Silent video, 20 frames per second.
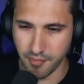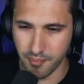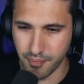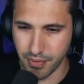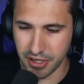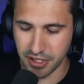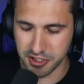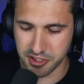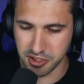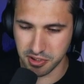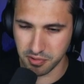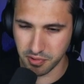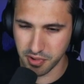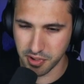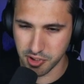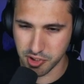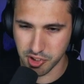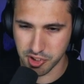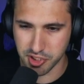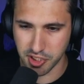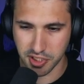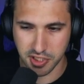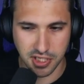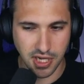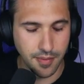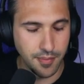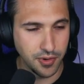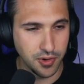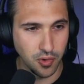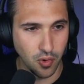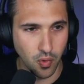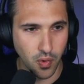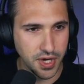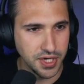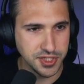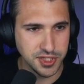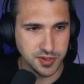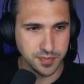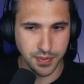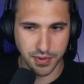Basically just a chemical
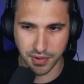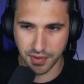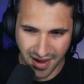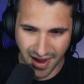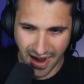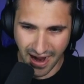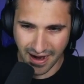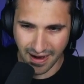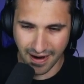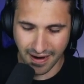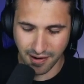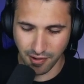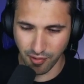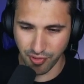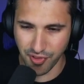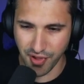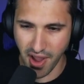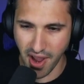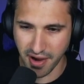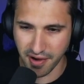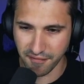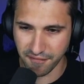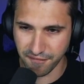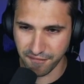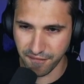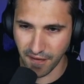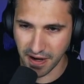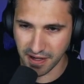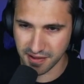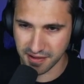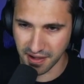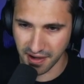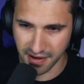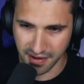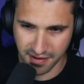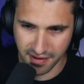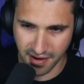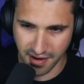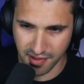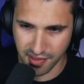waste spill. I don't think I could fight that.
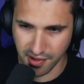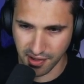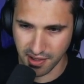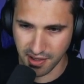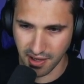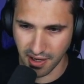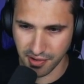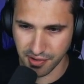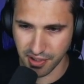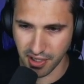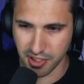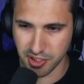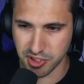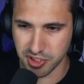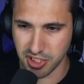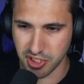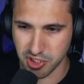I think I just get